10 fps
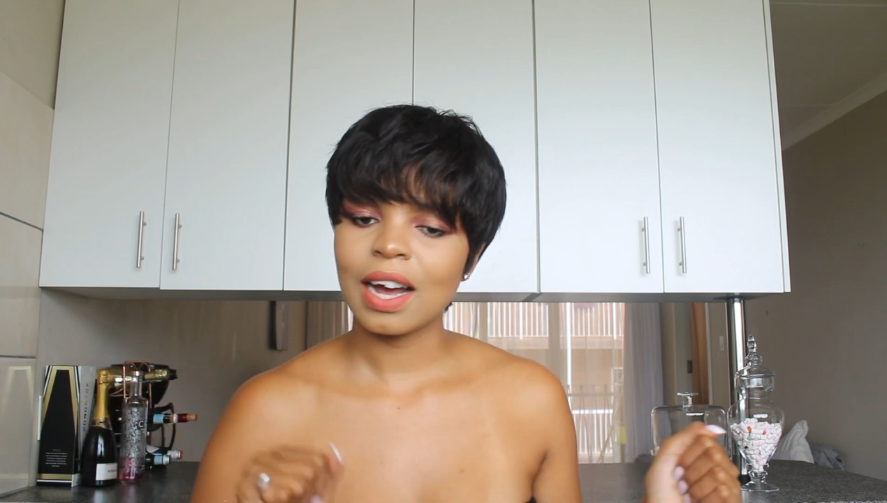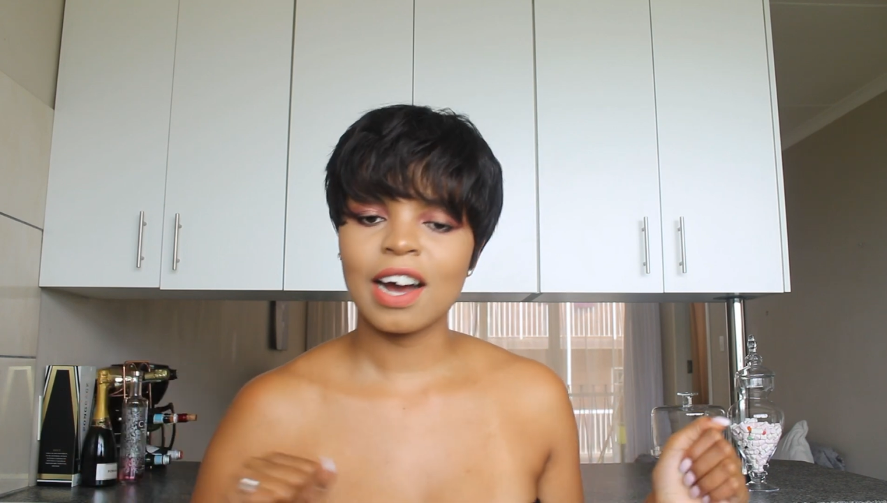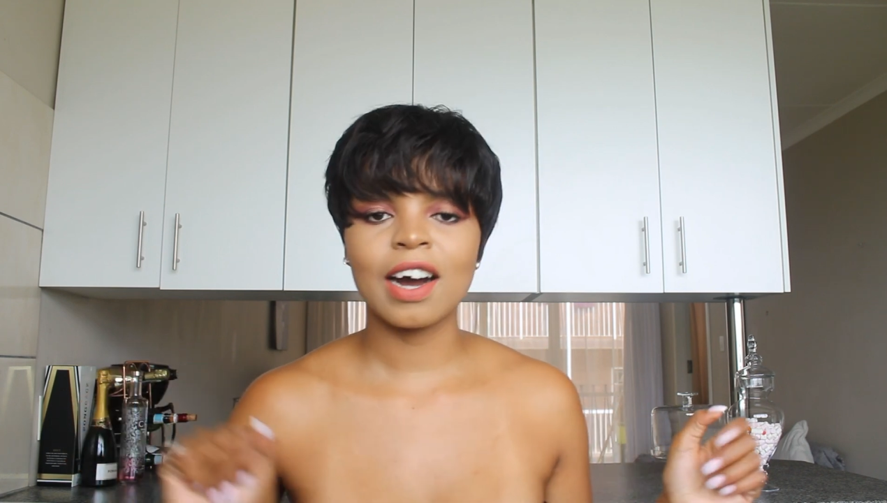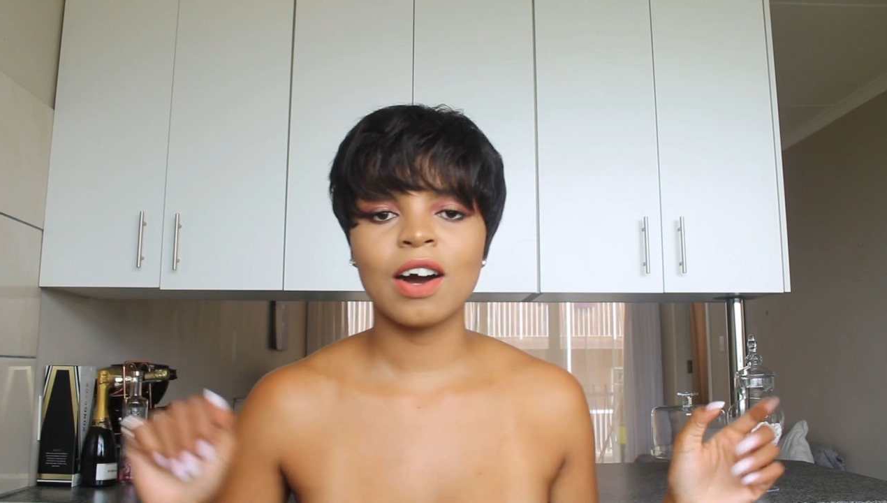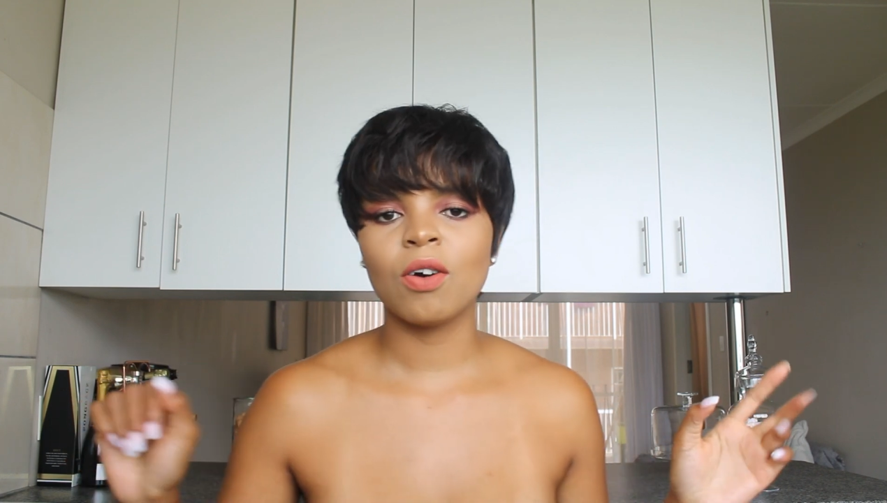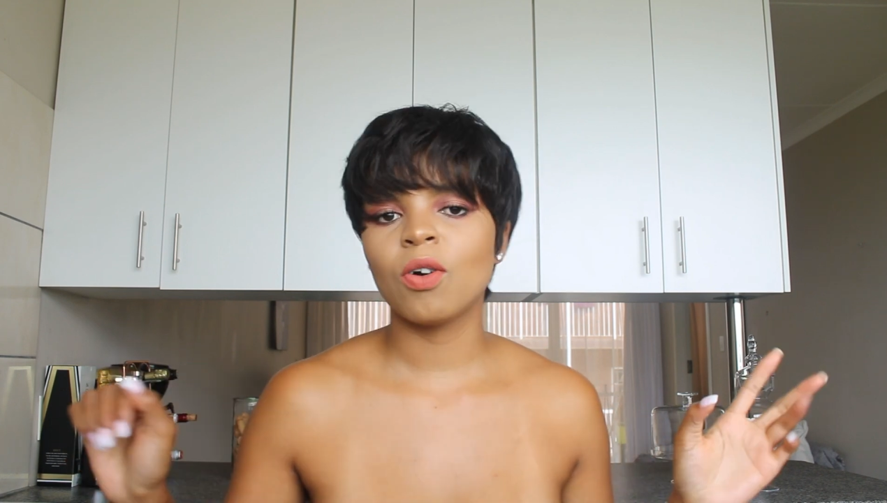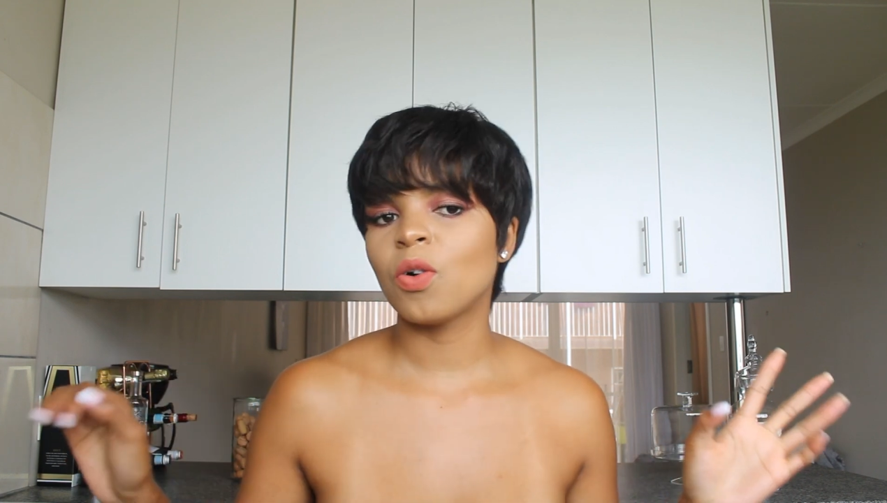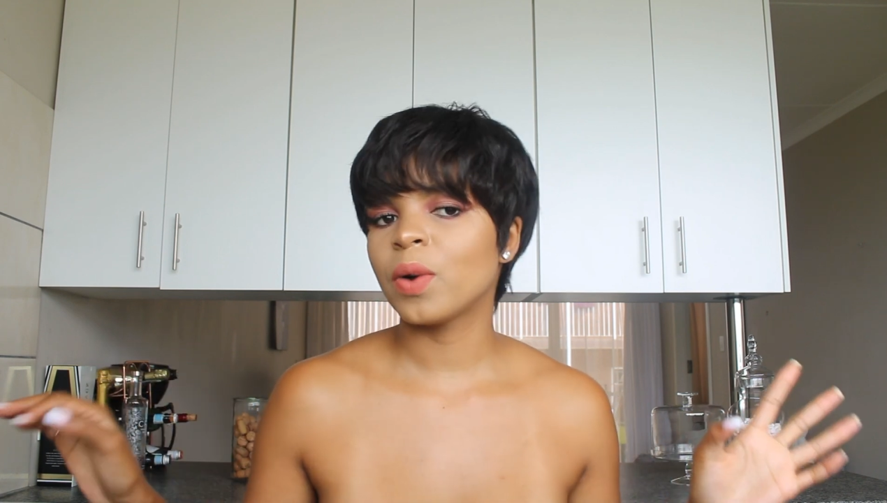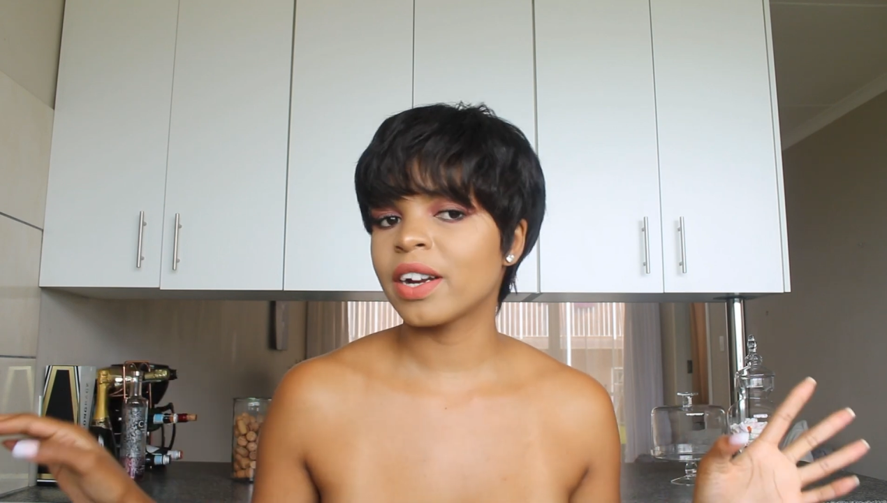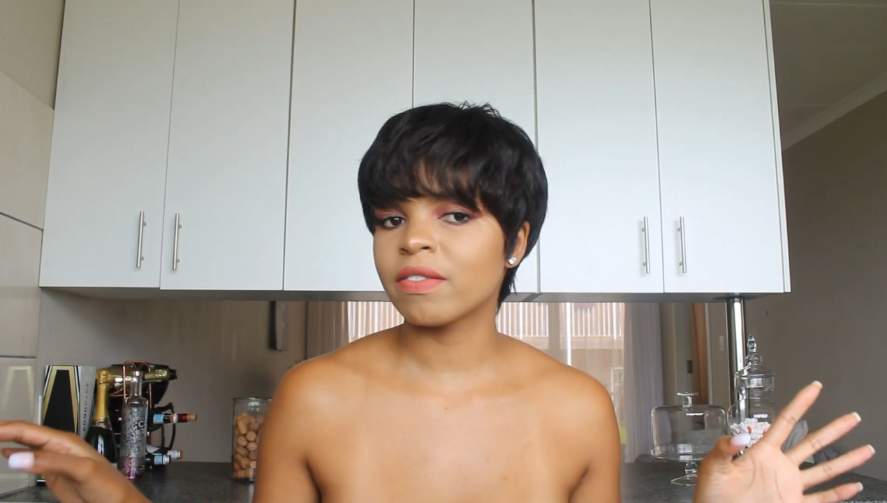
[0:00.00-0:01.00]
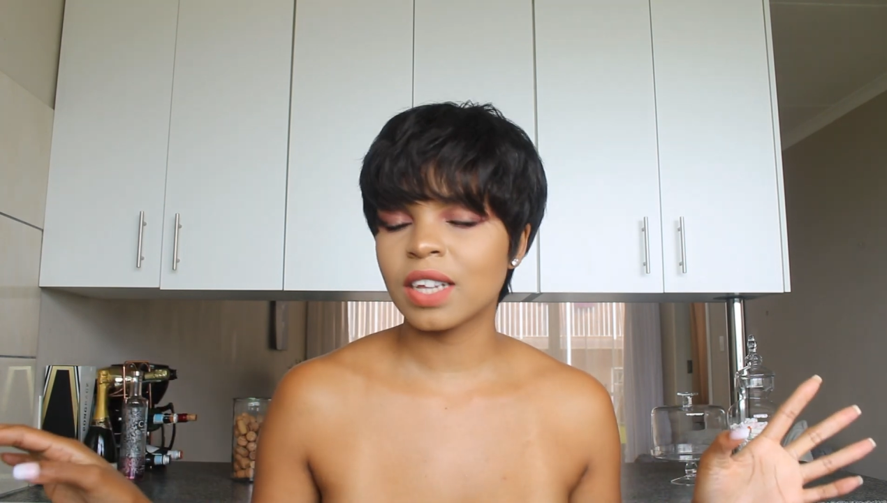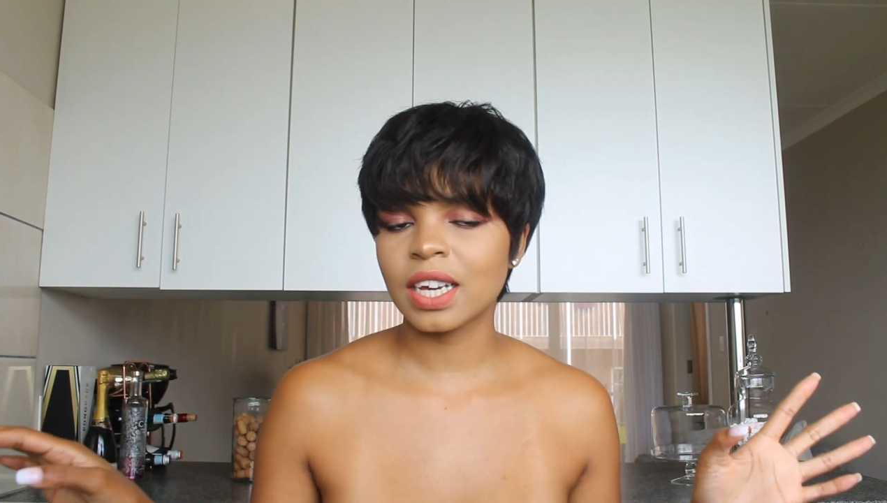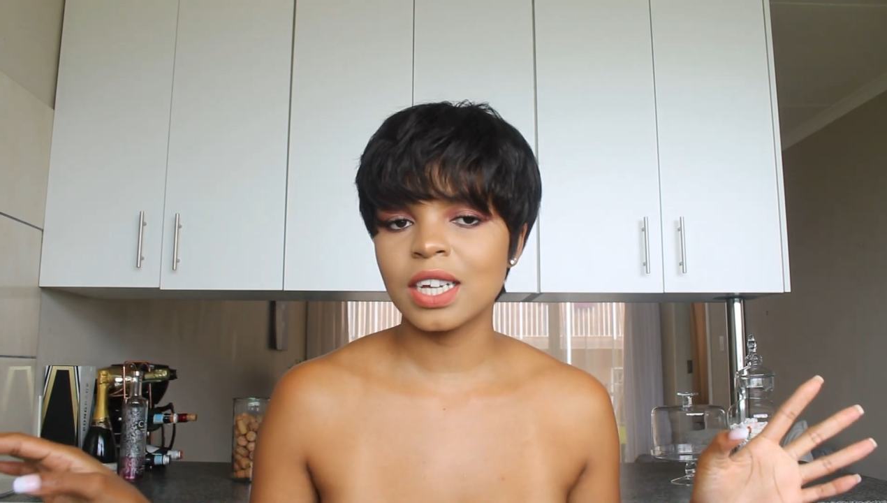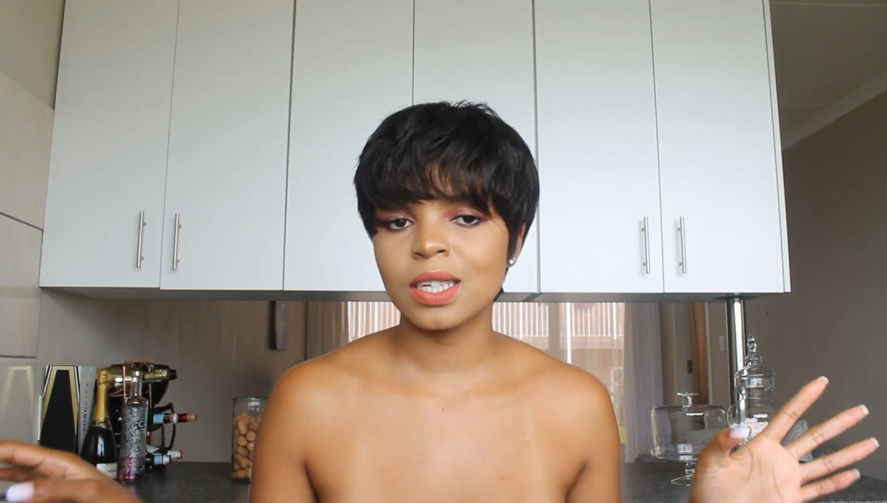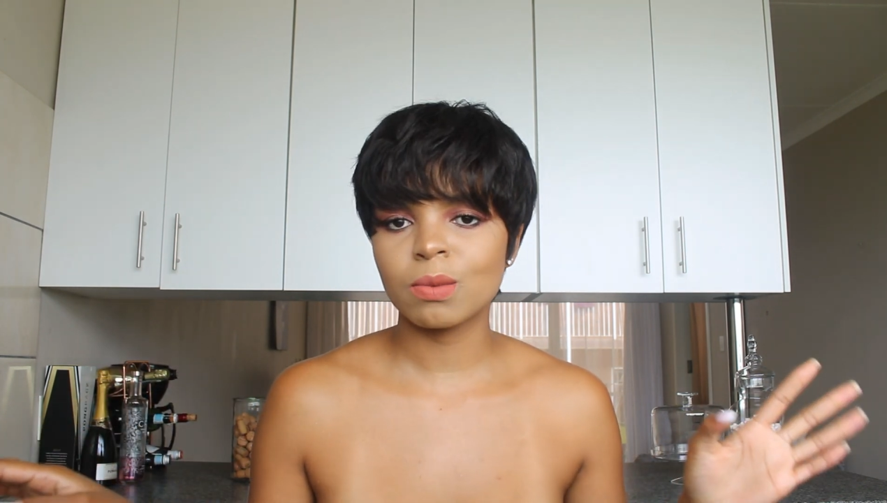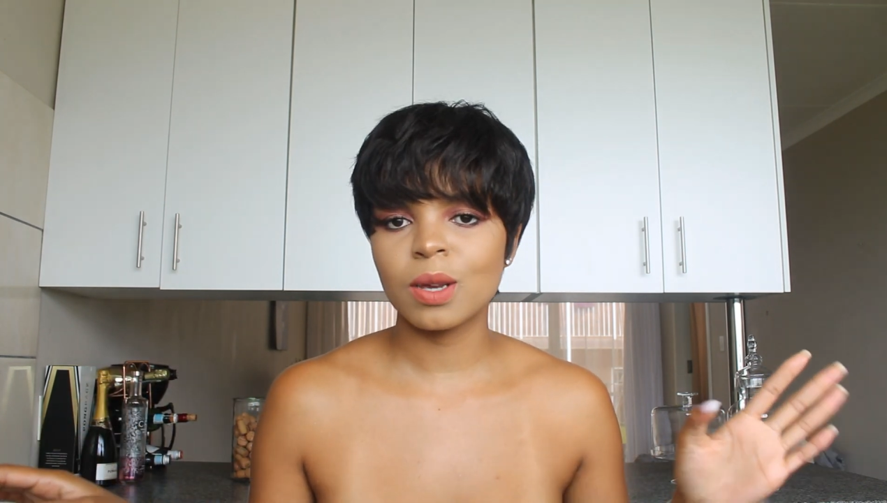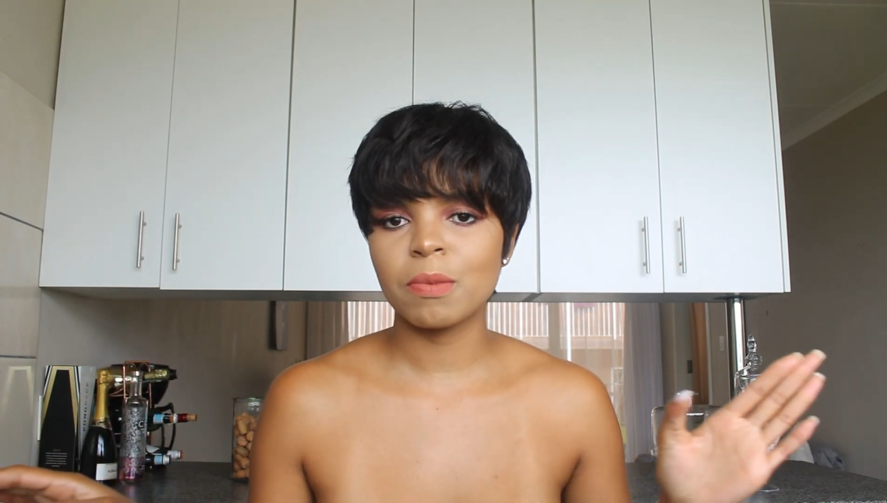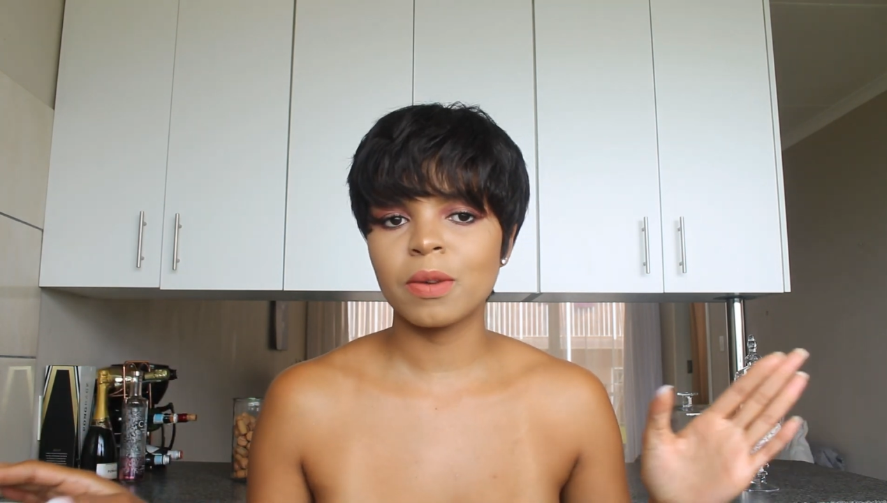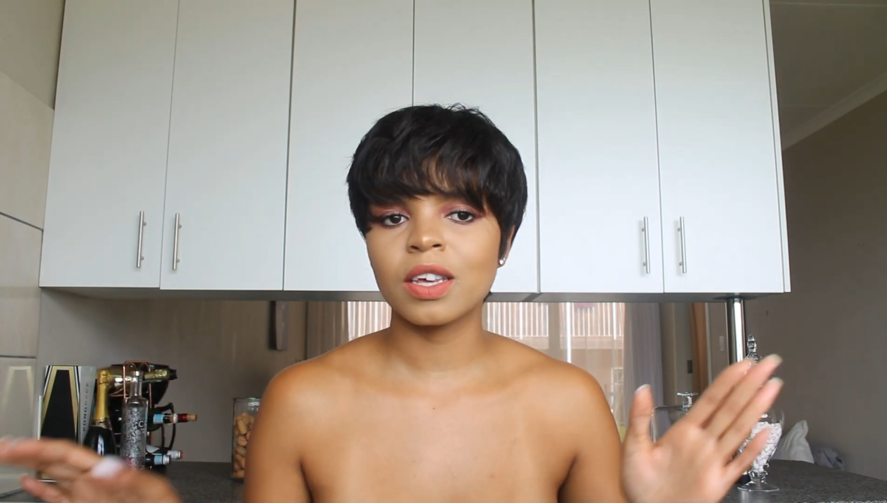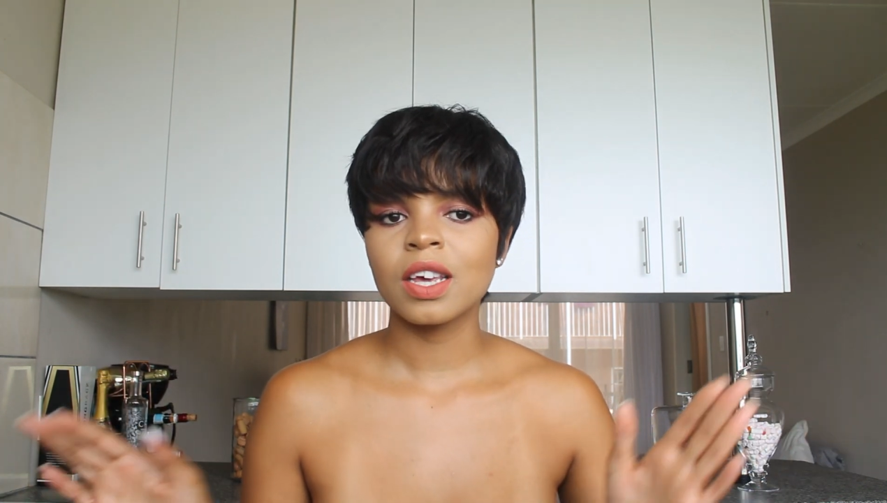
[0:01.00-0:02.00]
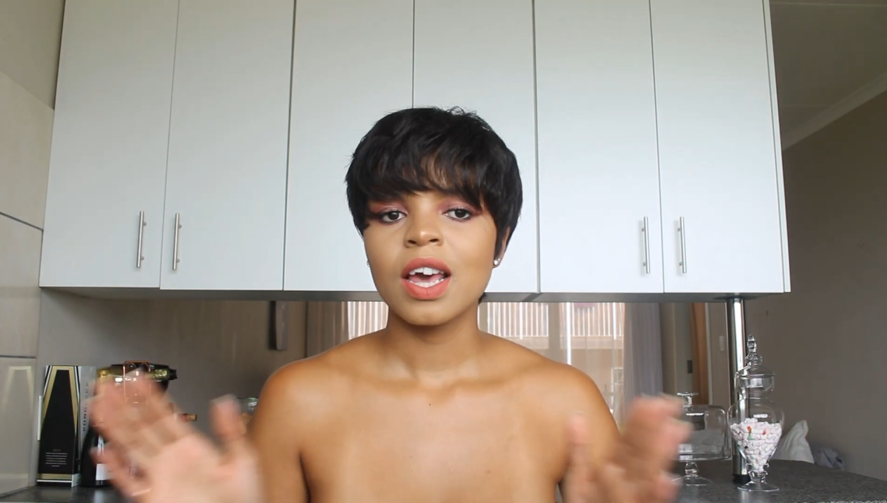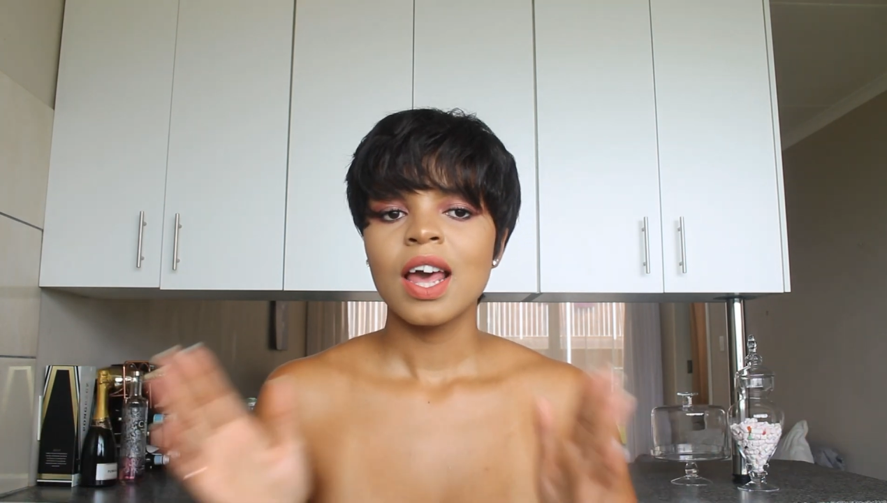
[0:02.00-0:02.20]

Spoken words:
how, or whatever the case may be.